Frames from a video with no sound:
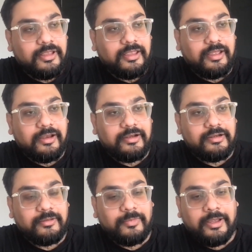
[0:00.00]

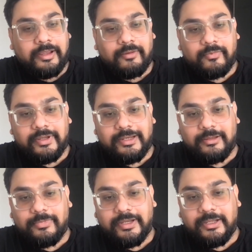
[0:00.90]
And by
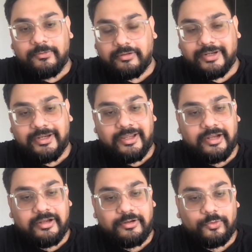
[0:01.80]
enabling
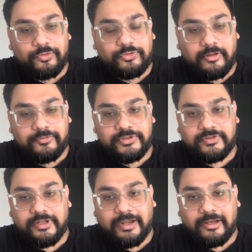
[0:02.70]
dedicated nodes, which
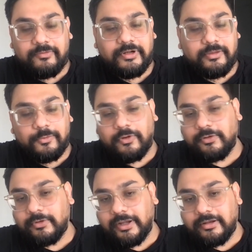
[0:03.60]
Seracle will deploy on
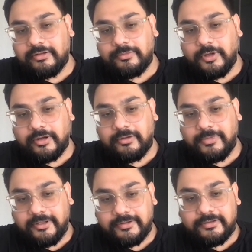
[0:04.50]
Oracle's
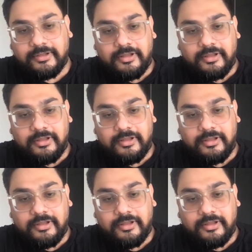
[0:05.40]
marketplace,